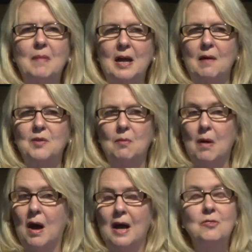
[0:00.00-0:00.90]
made up their
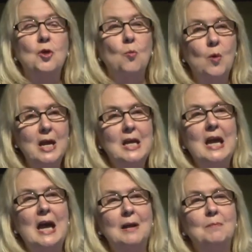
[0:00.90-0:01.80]
mind the
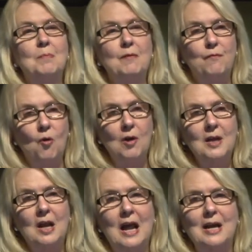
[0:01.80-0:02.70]
weekend before
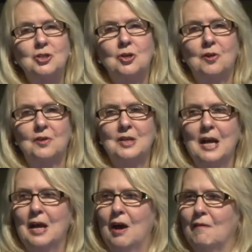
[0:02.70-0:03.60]
the election or the
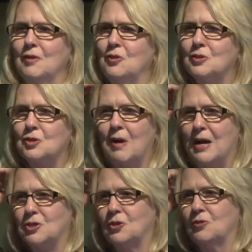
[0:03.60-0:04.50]
day of. And you're
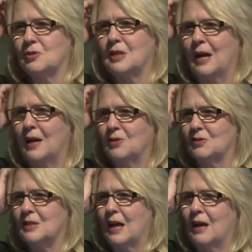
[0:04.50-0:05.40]
scratching your head and you're
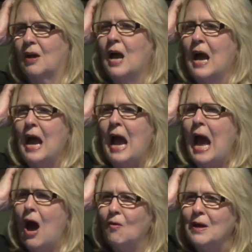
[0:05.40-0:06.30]
saying,
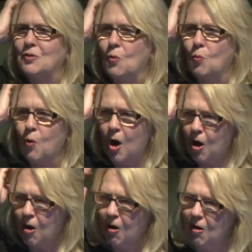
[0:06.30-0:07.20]
how in the
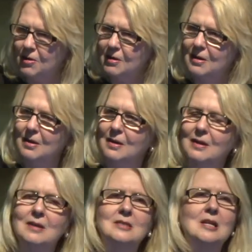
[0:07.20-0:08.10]
world
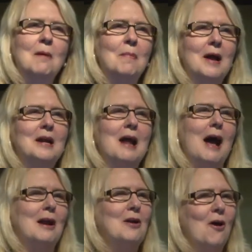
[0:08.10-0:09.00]
could somebody
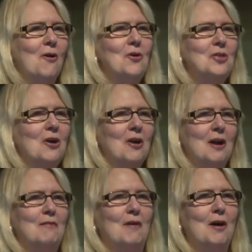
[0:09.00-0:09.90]
not know who they're going
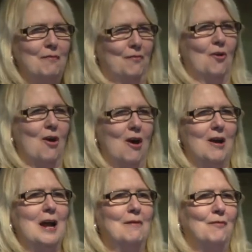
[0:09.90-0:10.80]
to vote
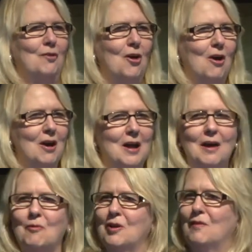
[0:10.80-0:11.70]
for in
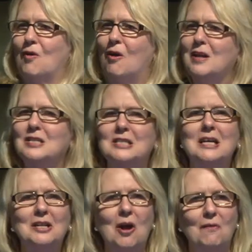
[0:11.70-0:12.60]
Florida, where you've already
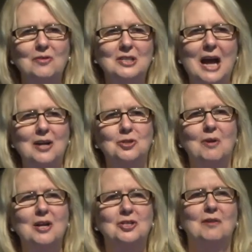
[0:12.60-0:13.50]
seen the
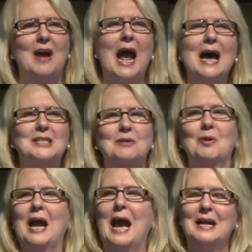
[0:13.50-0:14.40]
oversaturation of ads that
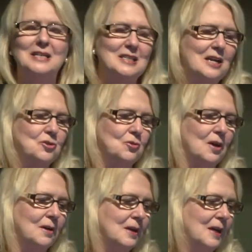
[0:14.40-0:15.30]
we had, et cetera?